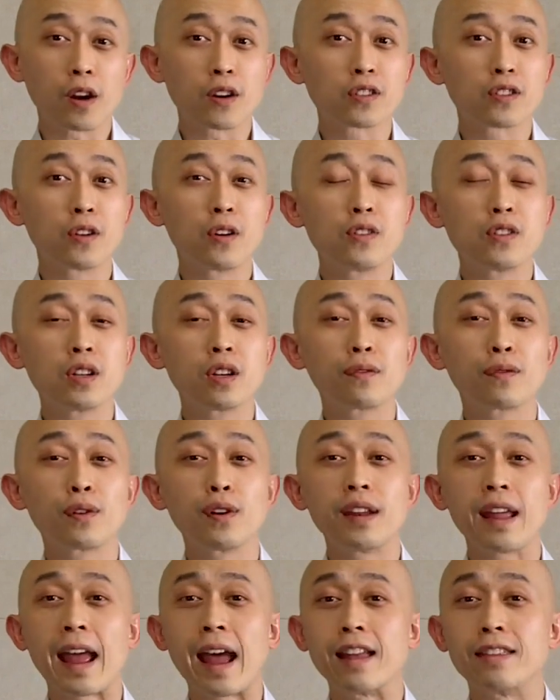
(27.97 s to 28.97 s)
are searching
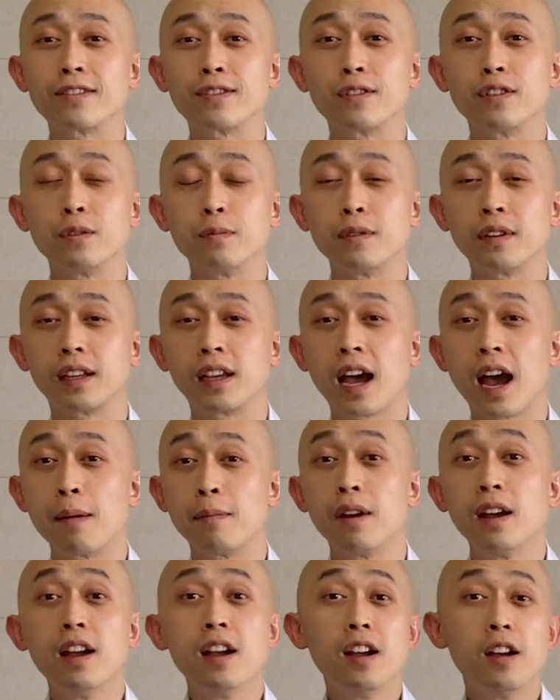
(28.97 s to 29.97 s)
for an answer to
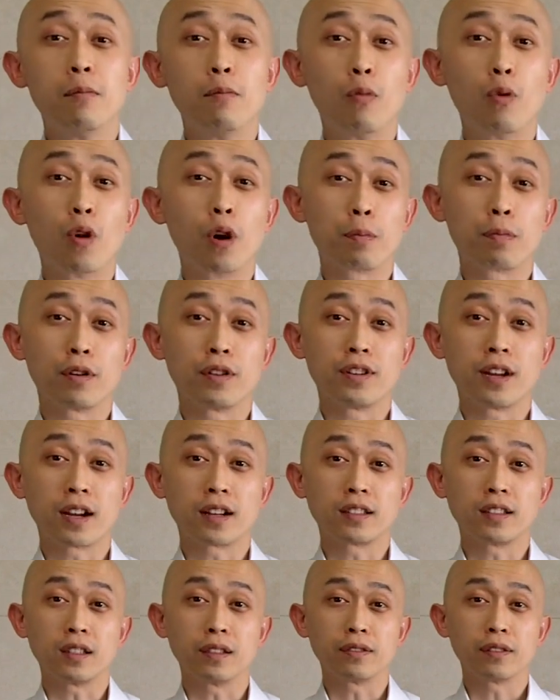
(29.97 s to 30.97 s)
become more
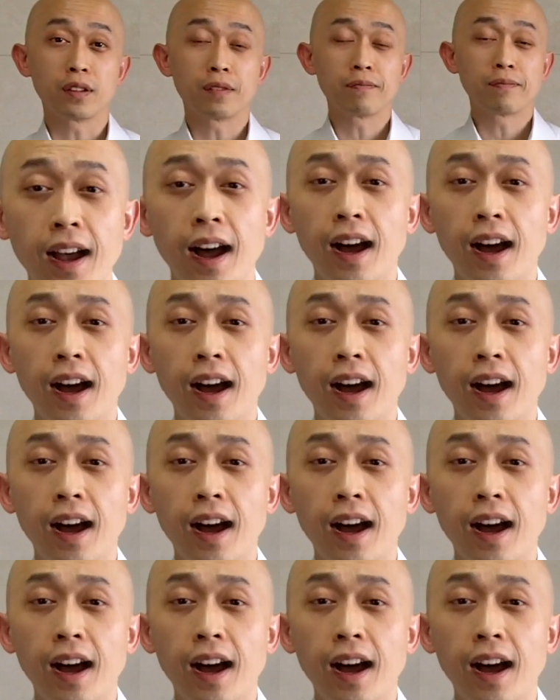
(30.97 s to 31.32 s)
productive.